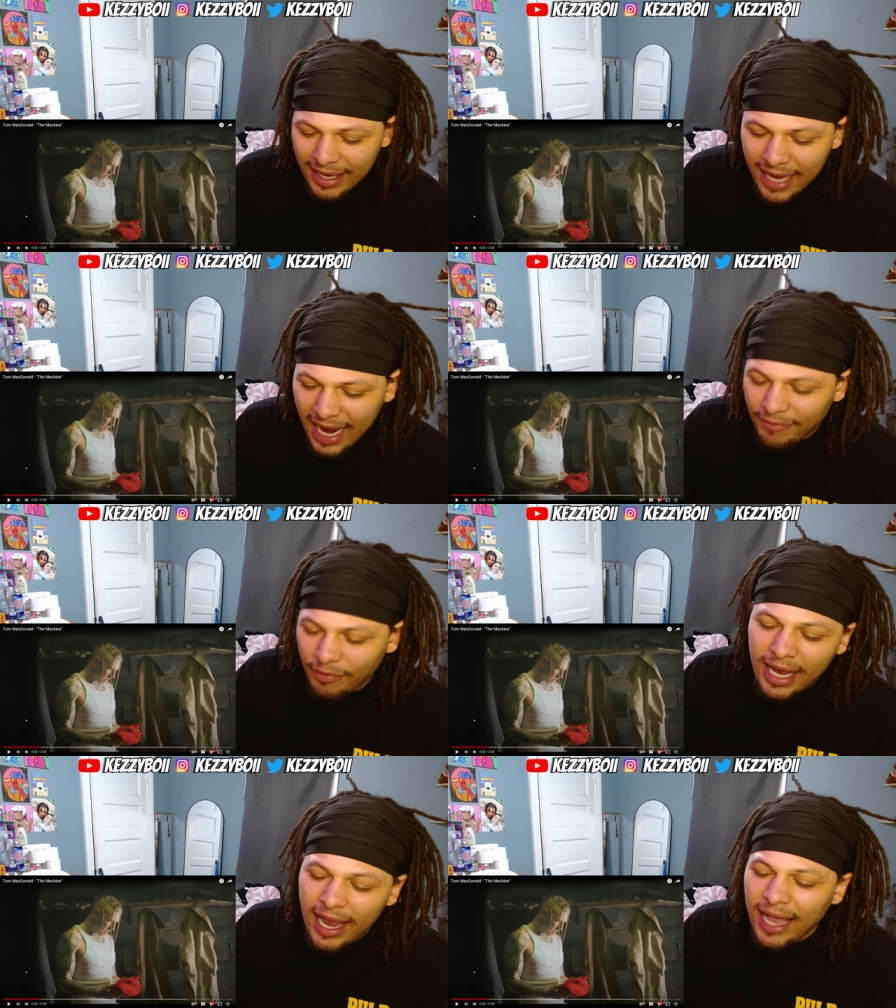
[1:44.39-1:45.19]
Everyone
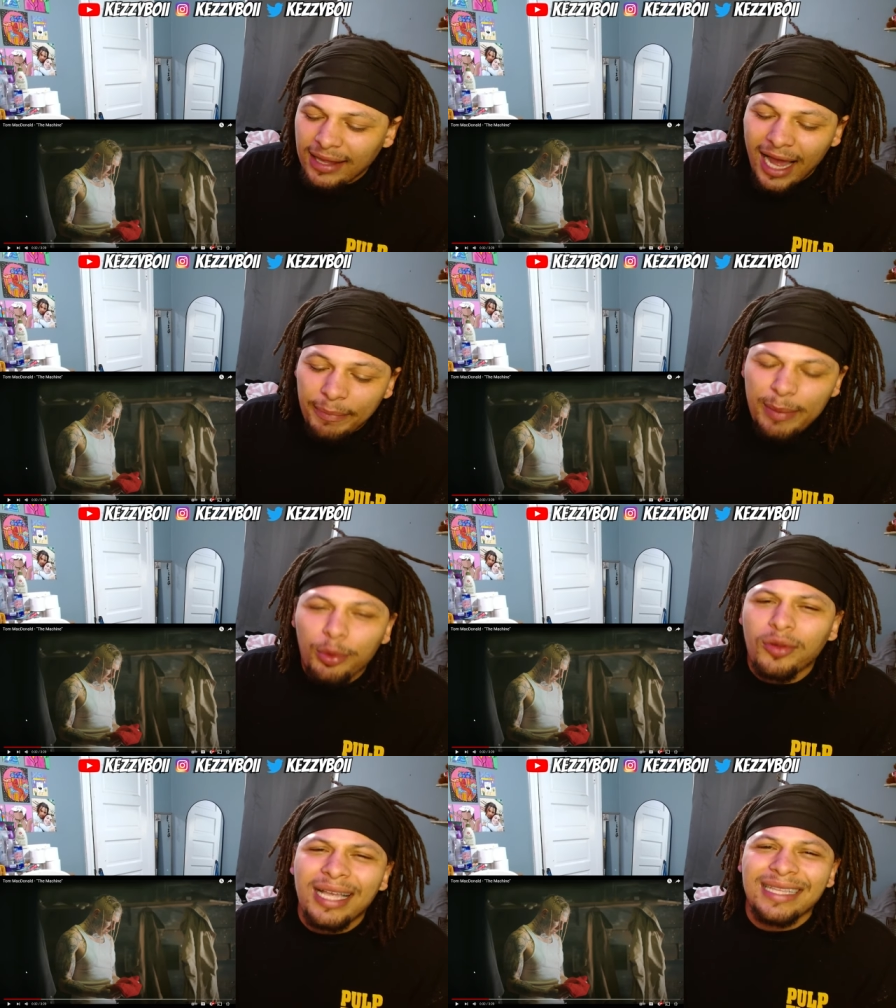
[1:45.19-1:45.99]
a lot of people
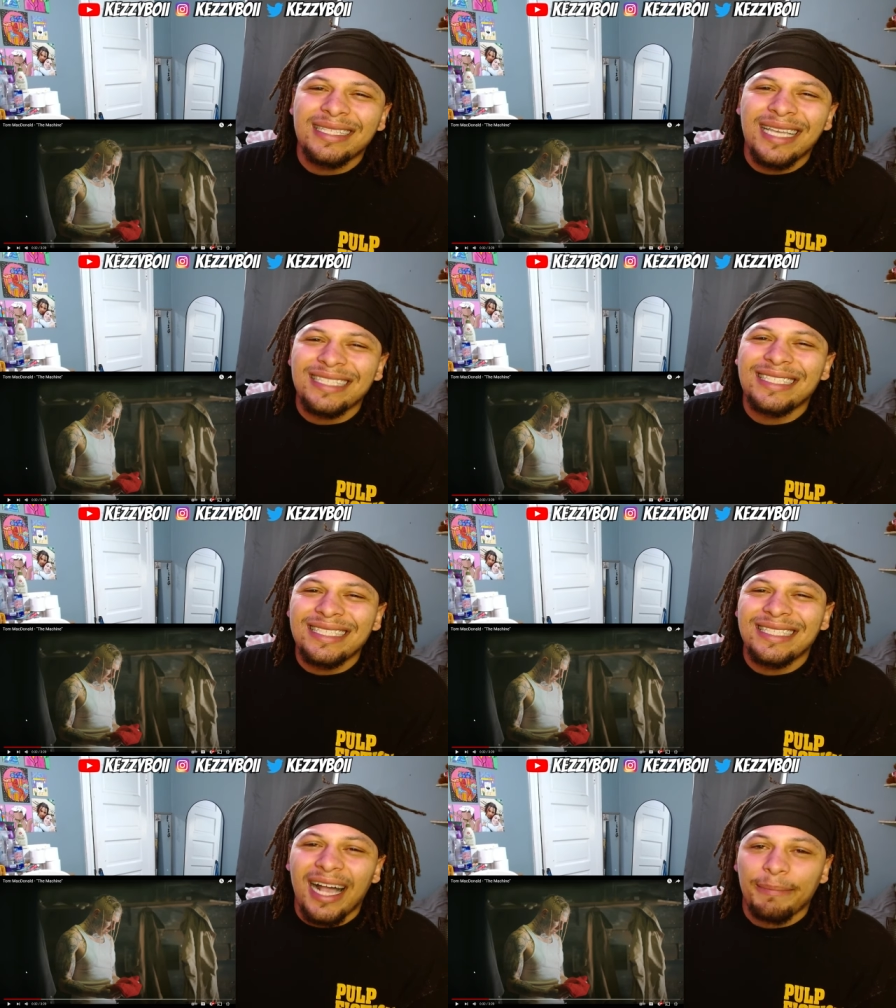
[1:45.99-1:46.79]
don't like to touch these
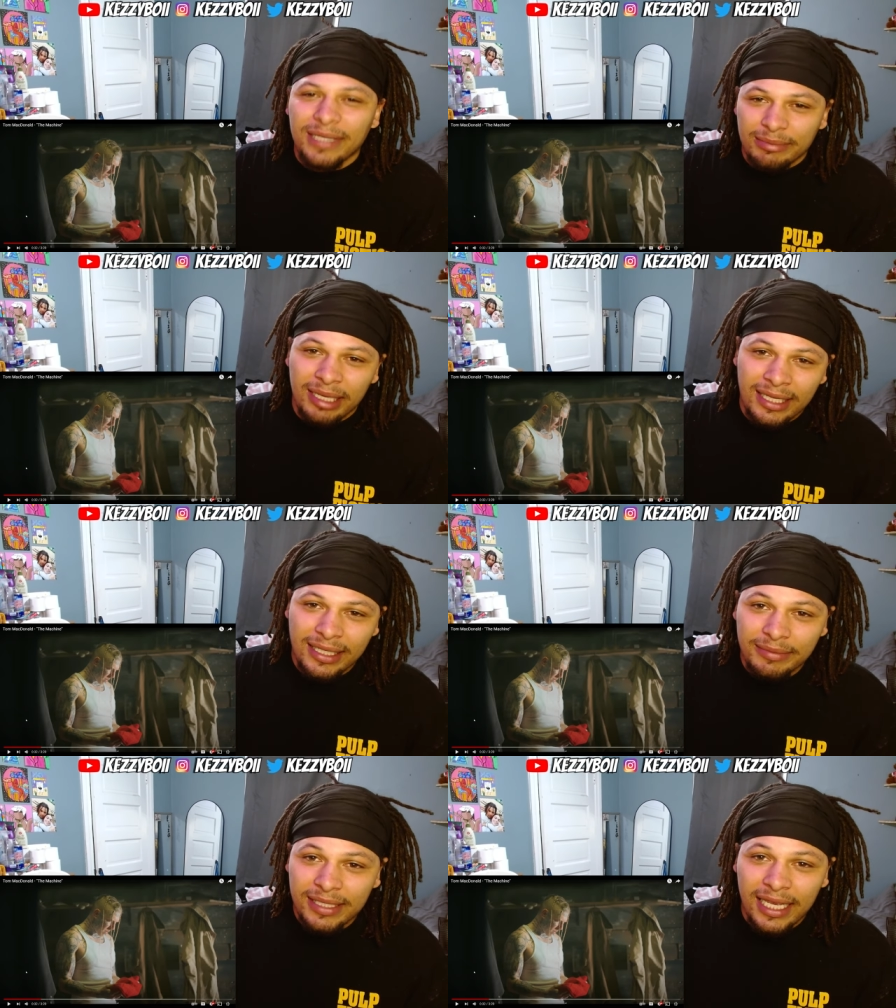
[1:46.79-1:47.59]
topics, man. You know what
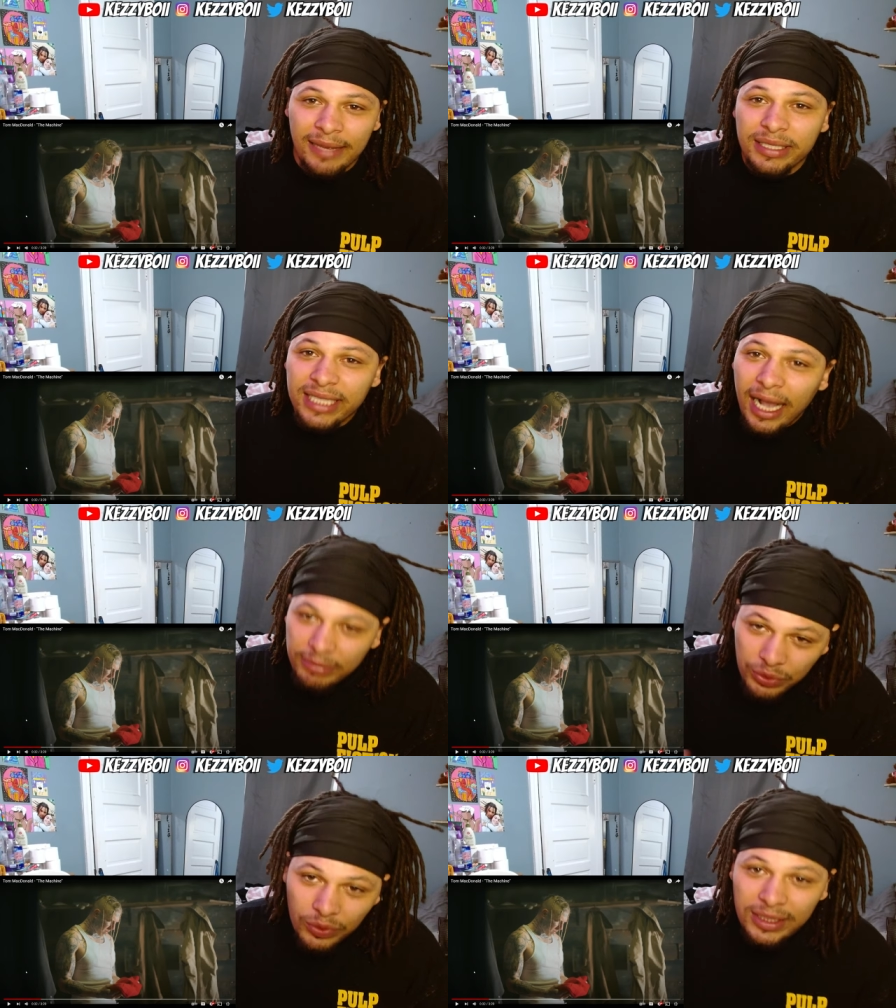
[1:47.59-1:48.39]
I'm saying? But Tom's
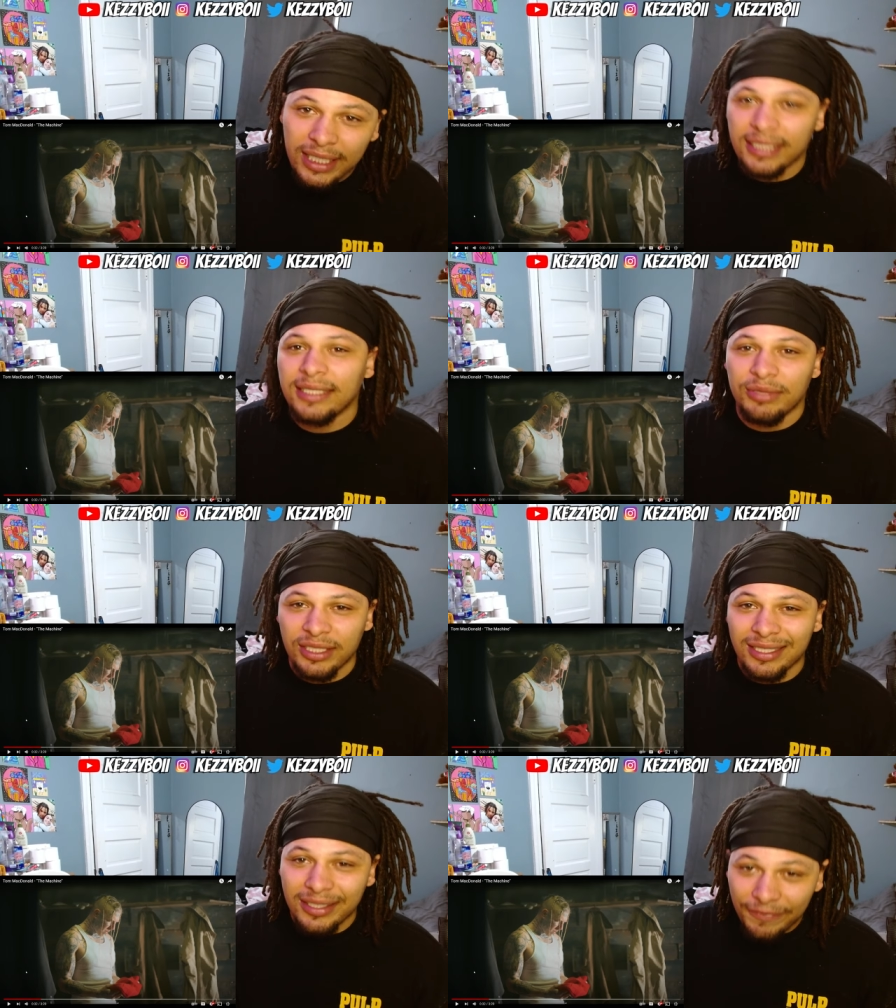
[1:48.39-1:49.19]
going to touch them
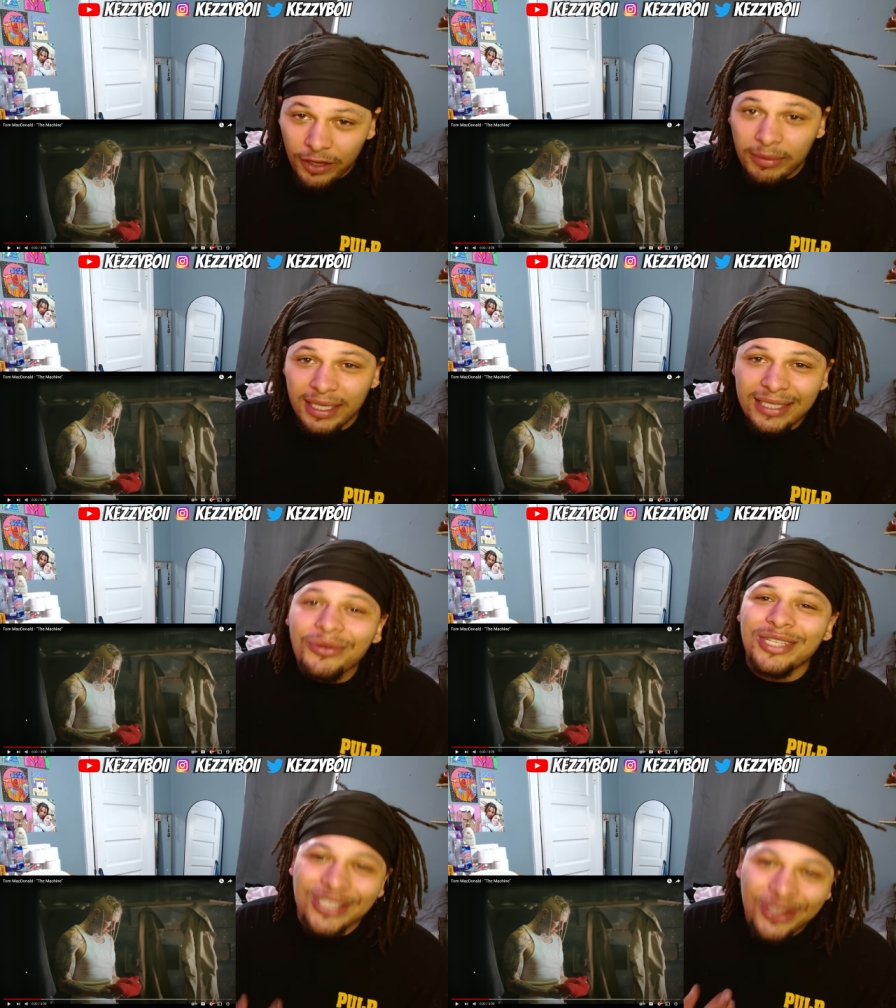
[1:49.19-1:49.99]
shits. You feel me? He's
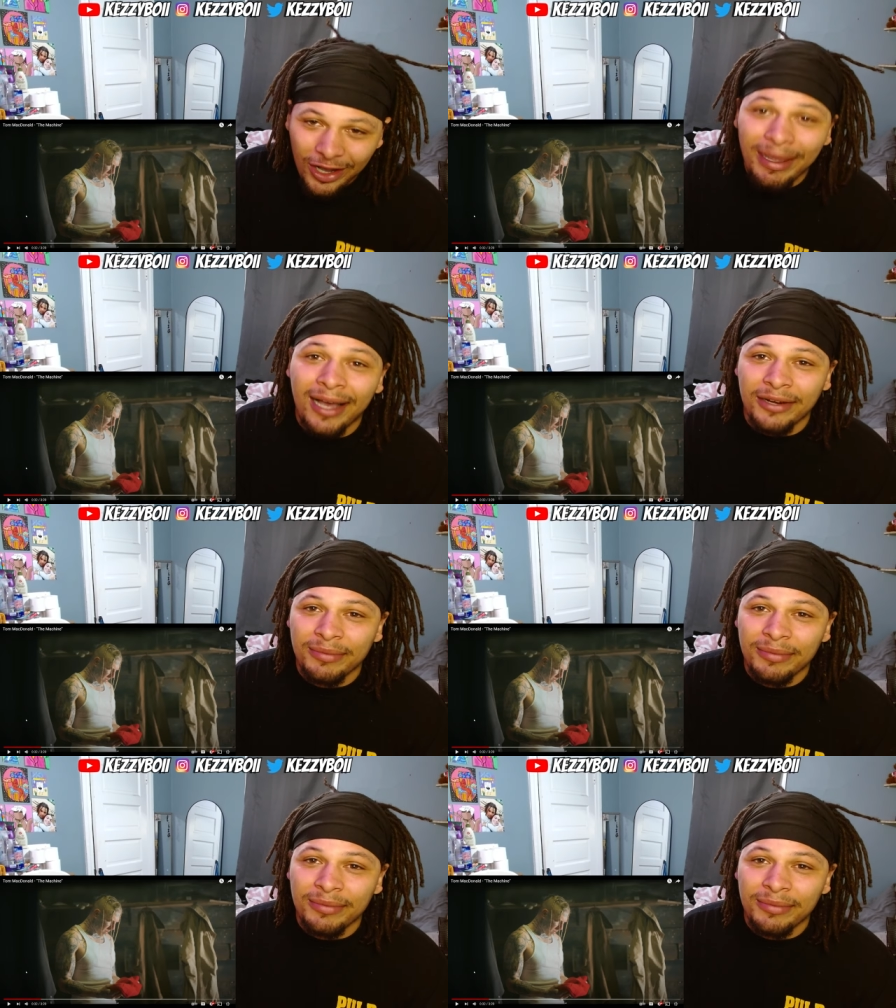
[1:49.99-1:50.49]
going to talk about them.